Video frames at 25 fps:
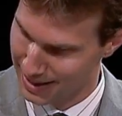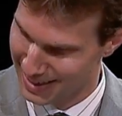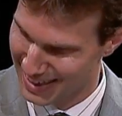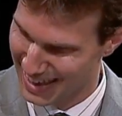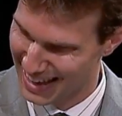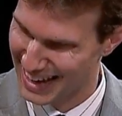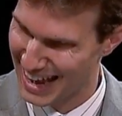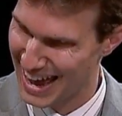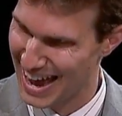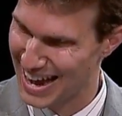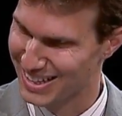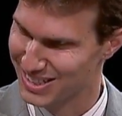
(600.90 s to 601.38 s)

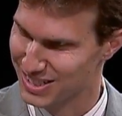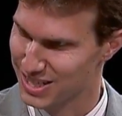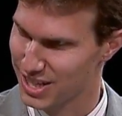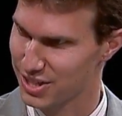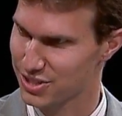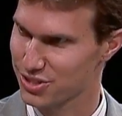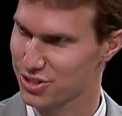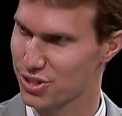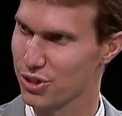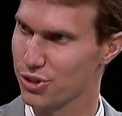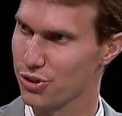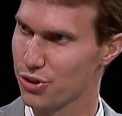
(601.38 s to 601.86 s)
get
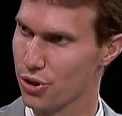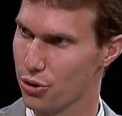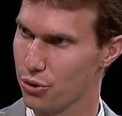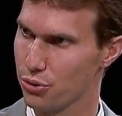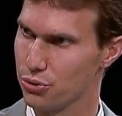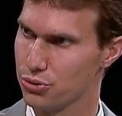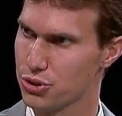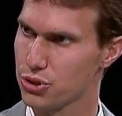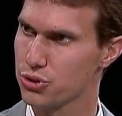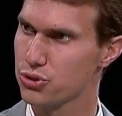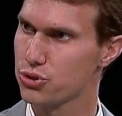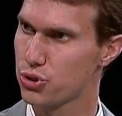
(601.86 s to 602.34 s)
access to
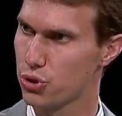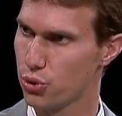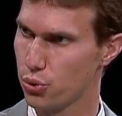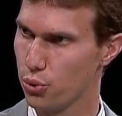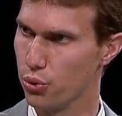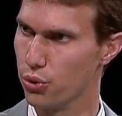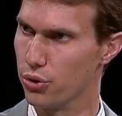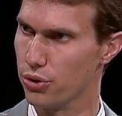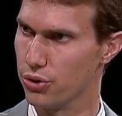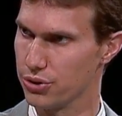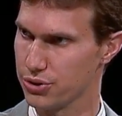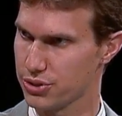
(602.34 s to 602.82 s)
those
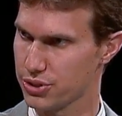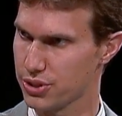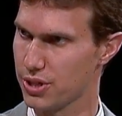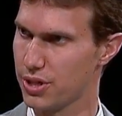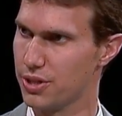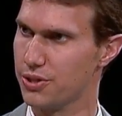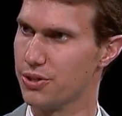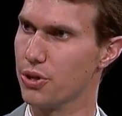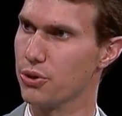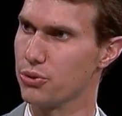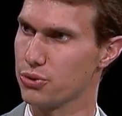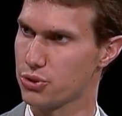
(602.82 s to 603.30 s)
tools
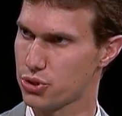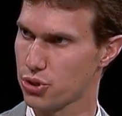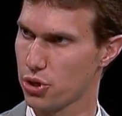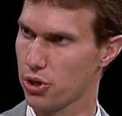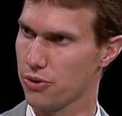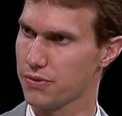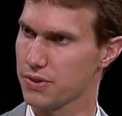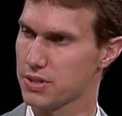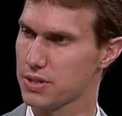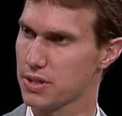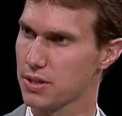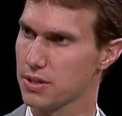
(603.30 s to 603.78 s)
and those
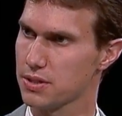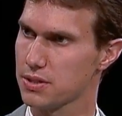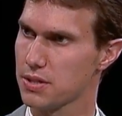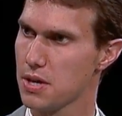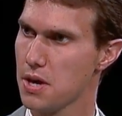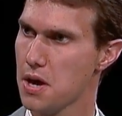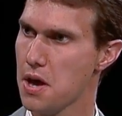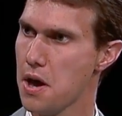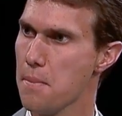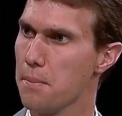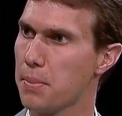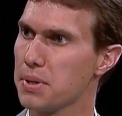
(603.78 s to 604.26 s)
services,
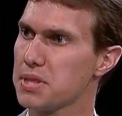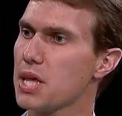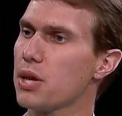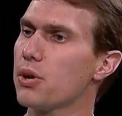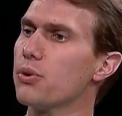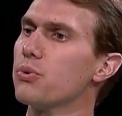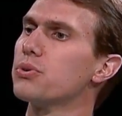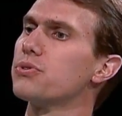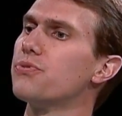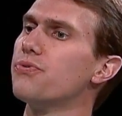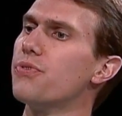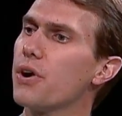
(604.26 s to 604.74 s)
but
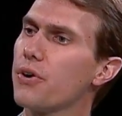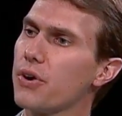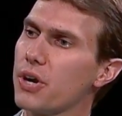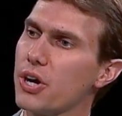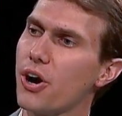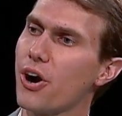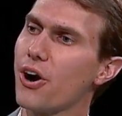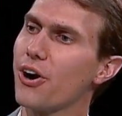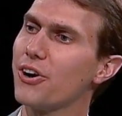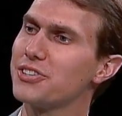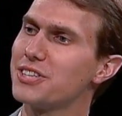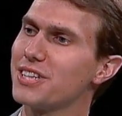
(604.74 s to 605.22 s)
that it was very
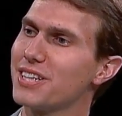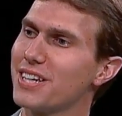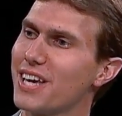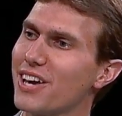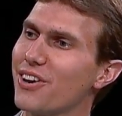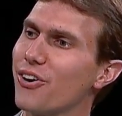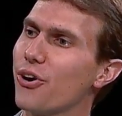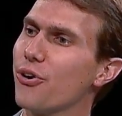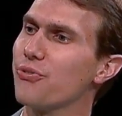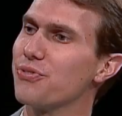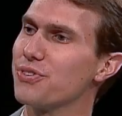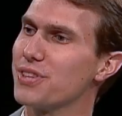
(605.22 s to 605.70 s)
hard to
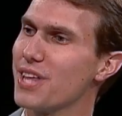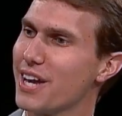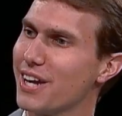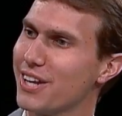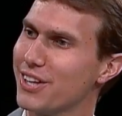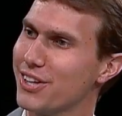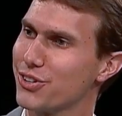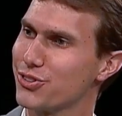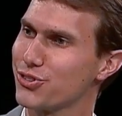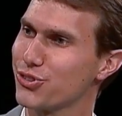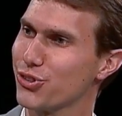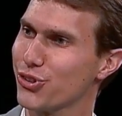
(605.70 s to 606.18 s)
get over that
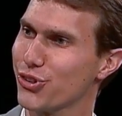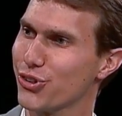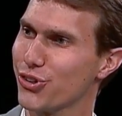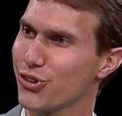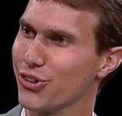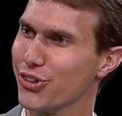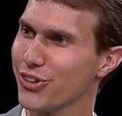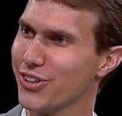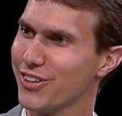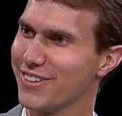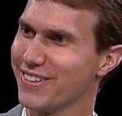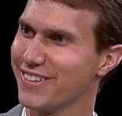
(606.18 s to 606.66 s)
initial
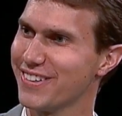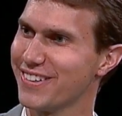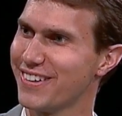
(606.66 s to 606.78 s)
hurdle.